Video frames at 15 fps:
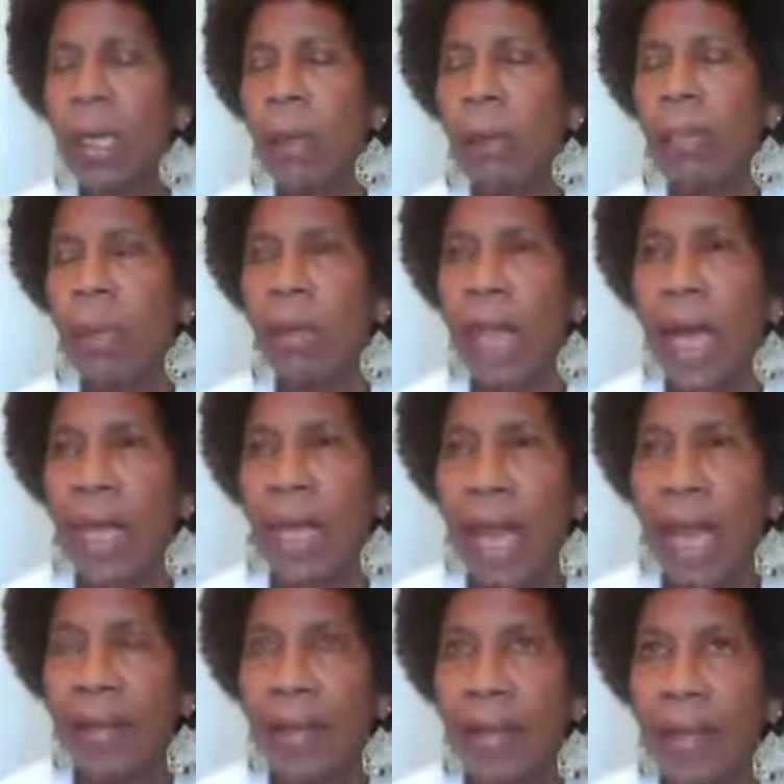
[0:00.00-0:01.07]
But when I
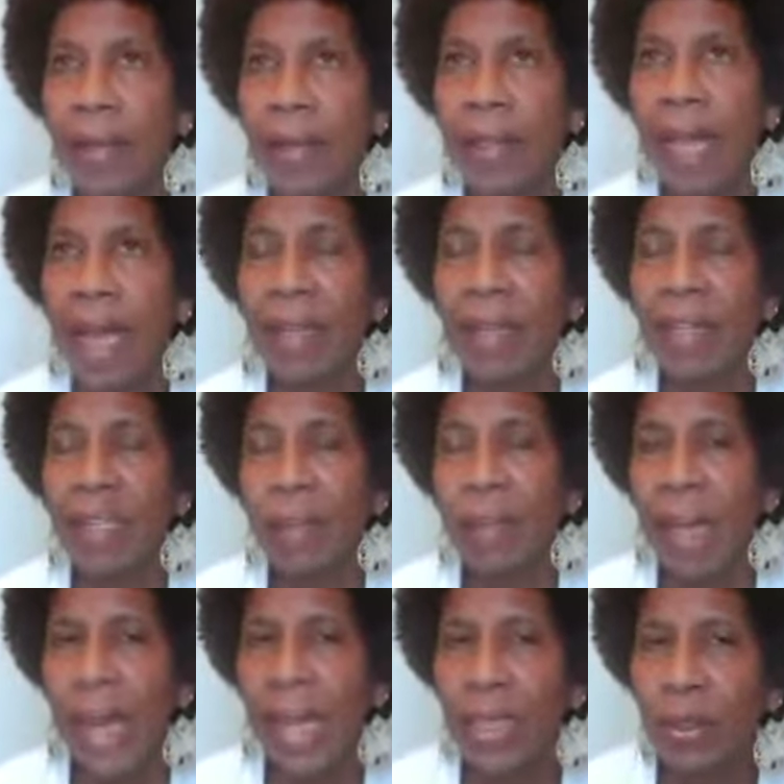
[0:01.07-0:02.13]
got there, it kind of
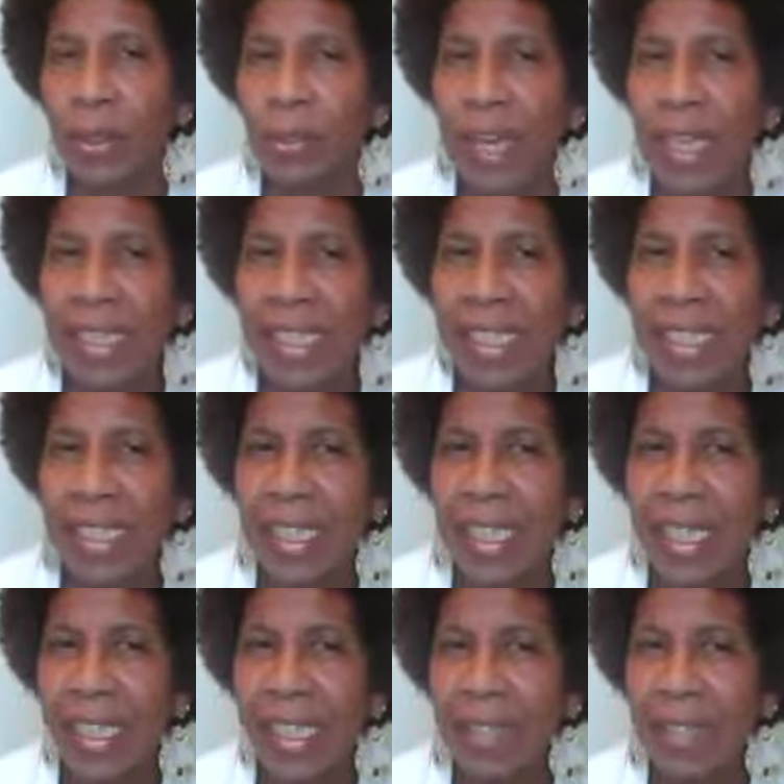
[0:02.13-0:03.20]
disbanded around the
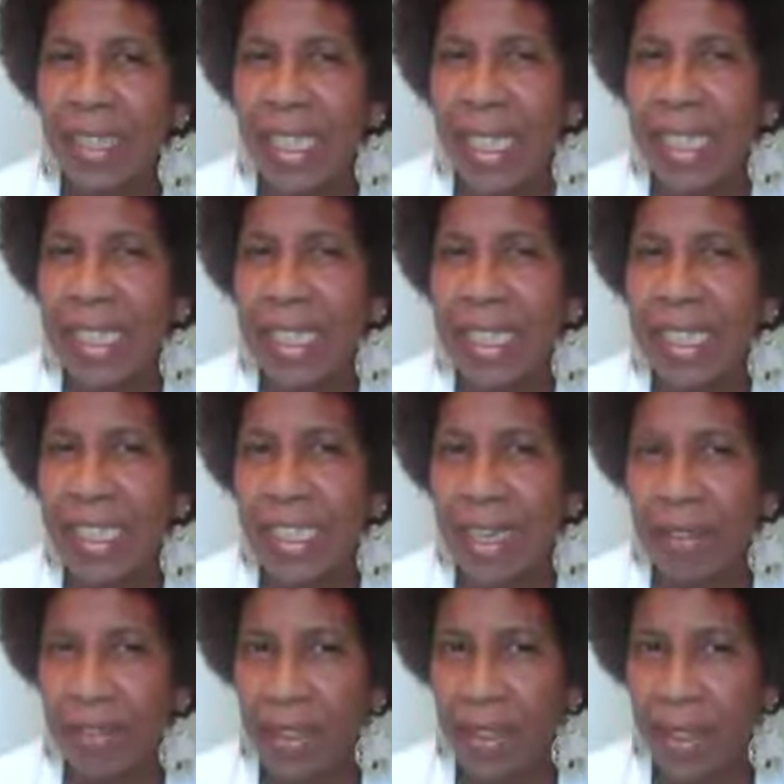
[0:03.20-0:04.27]
end of
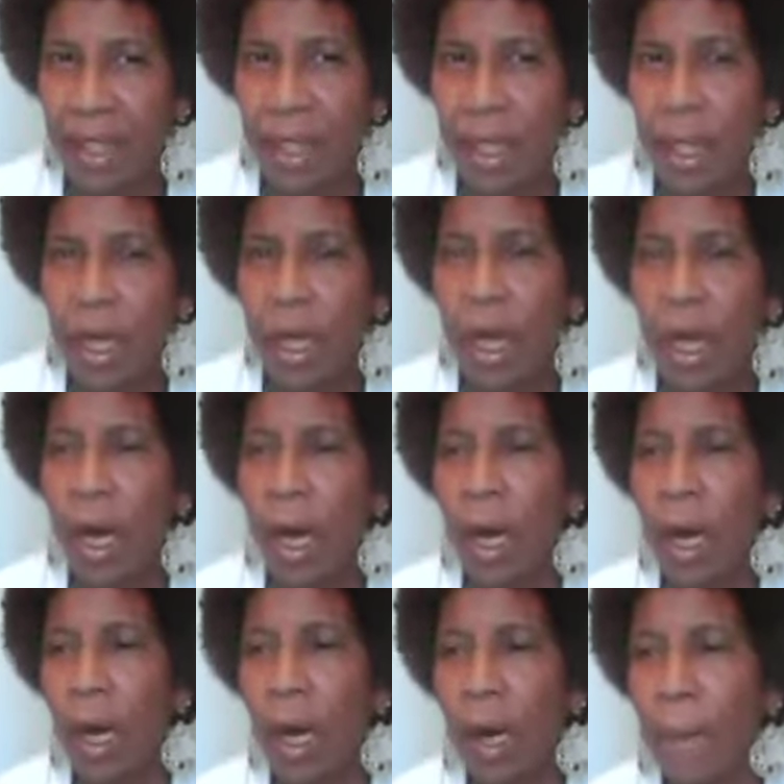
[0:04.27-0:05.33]
'67.
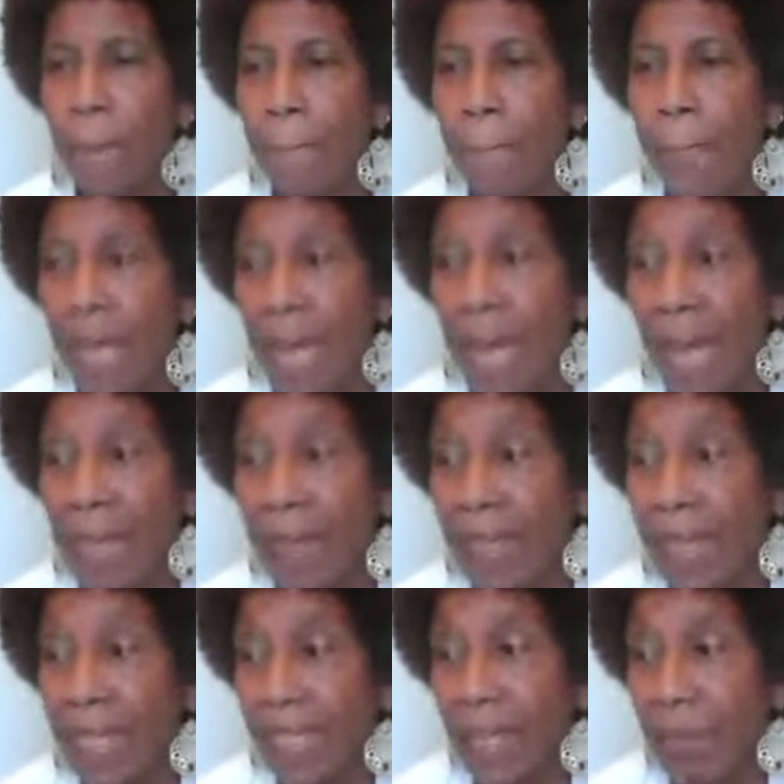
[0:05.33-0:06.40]
Um, and I think
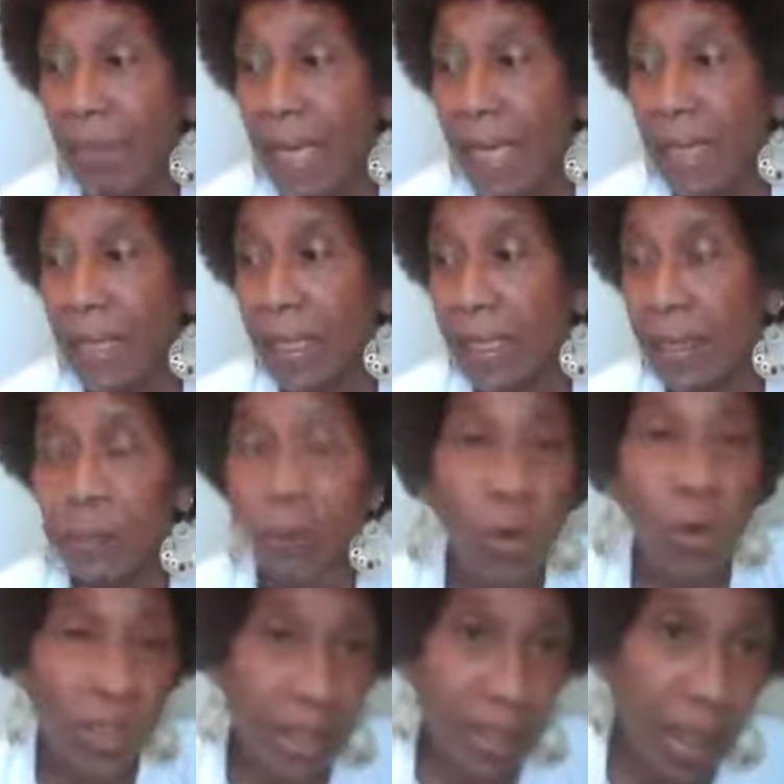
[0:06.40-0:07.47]
it disbanded. And of
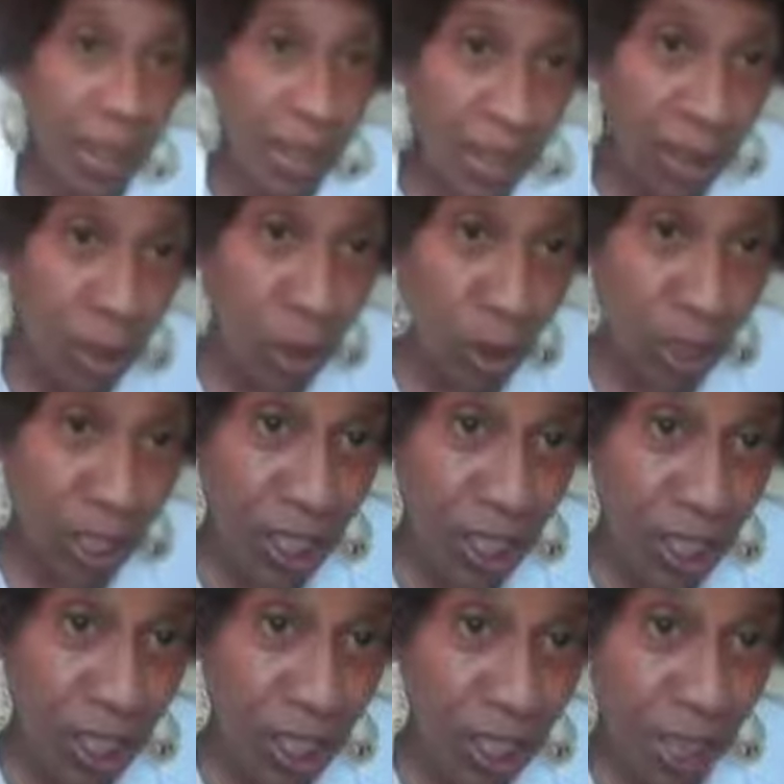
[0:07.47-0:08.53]
course, the Douglas Association,
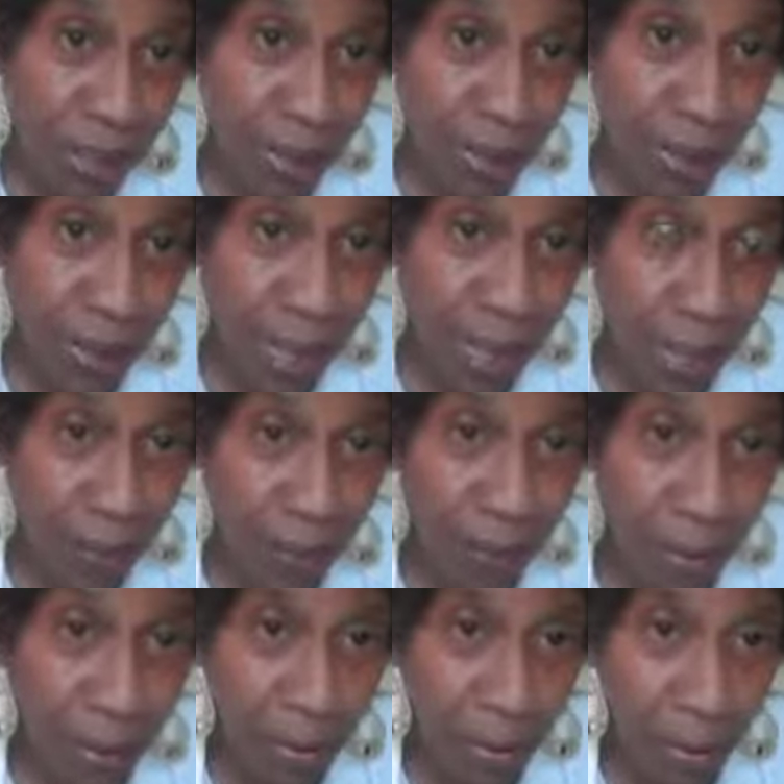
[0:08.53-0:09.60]
when that came
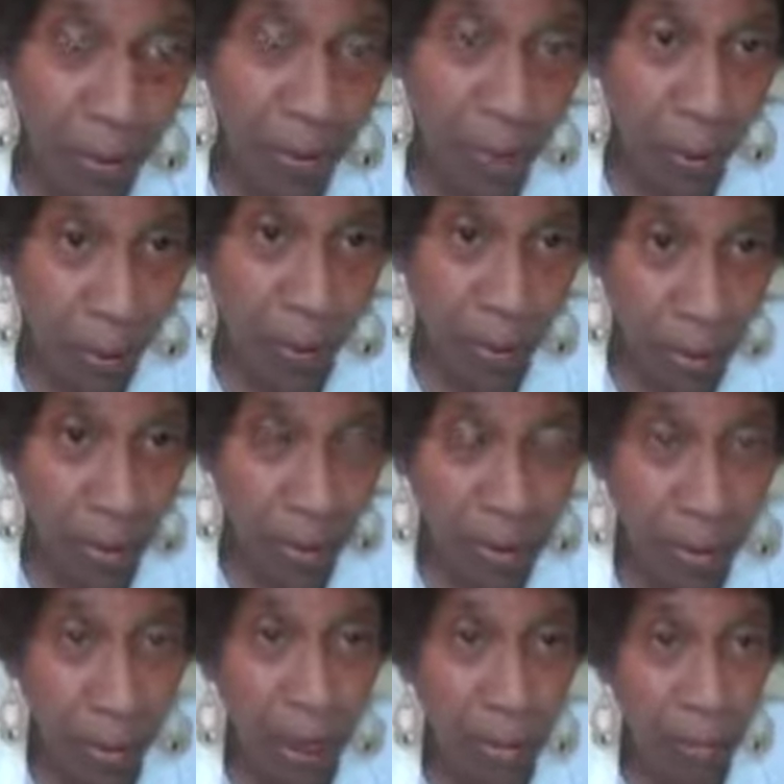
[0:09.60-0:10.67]
about,
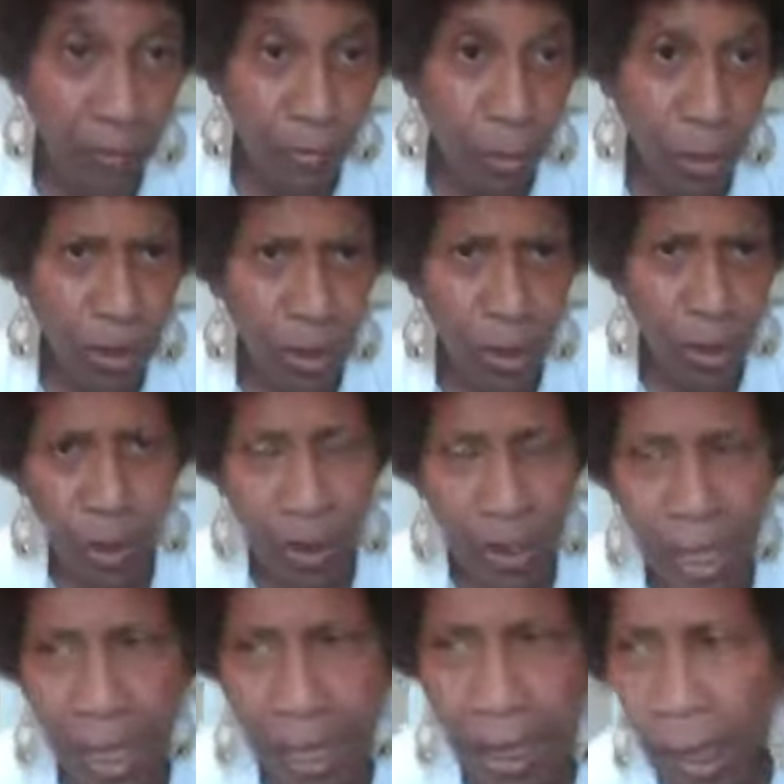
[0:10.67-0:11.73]
of course, I joined
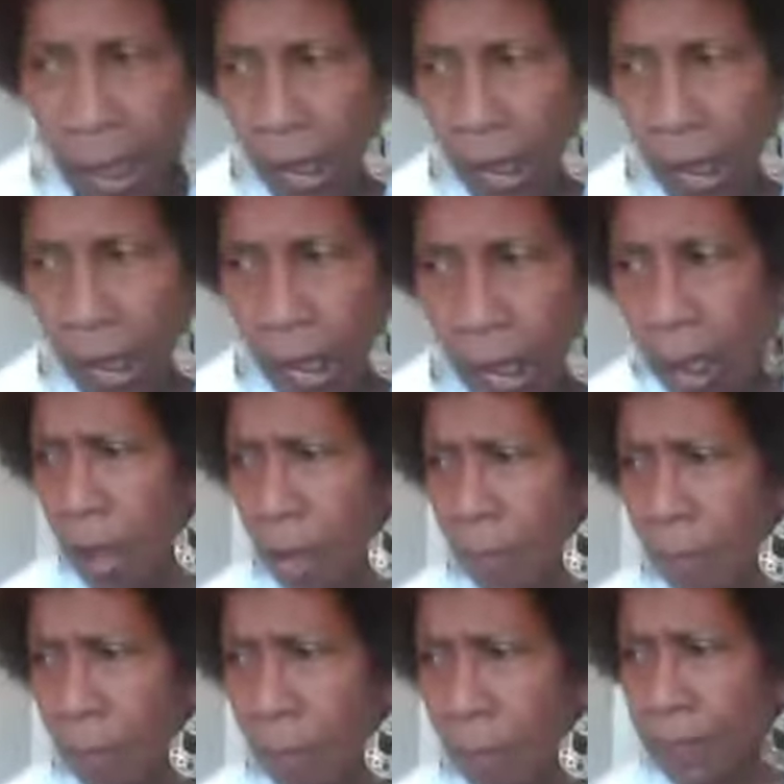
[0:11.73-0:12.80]
that.
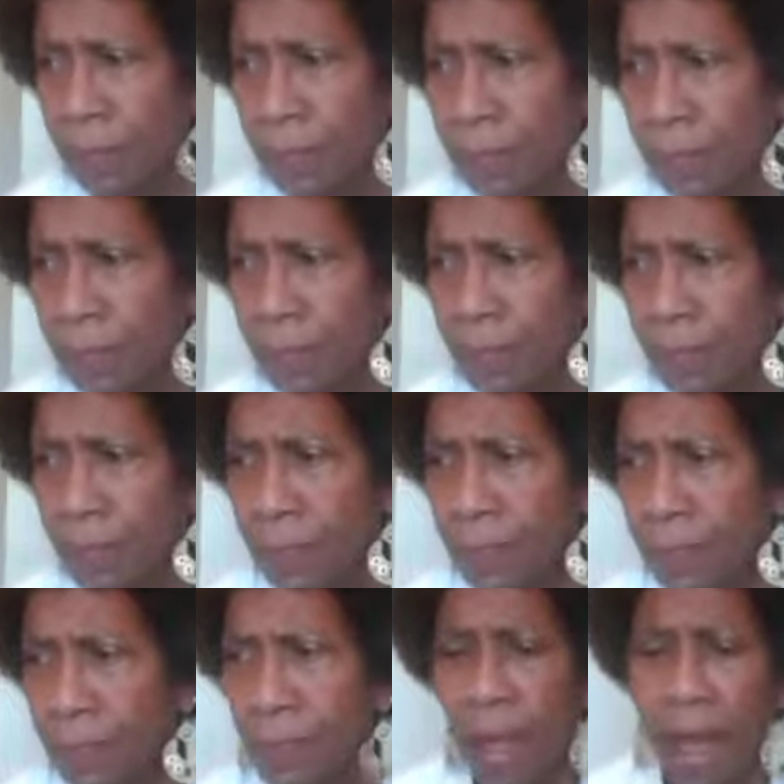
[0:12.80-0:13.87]
Um,
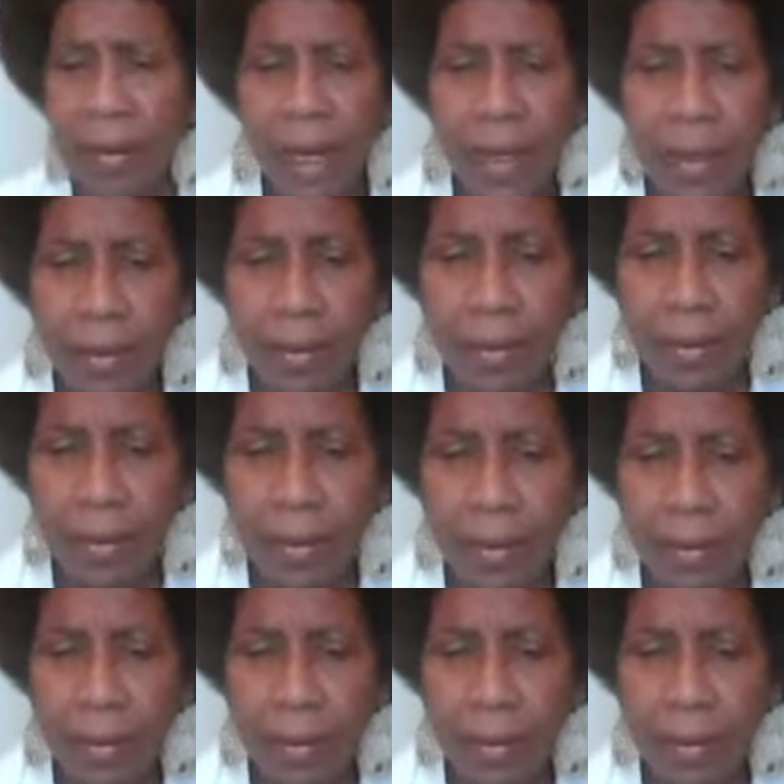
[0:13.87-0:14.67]
I think I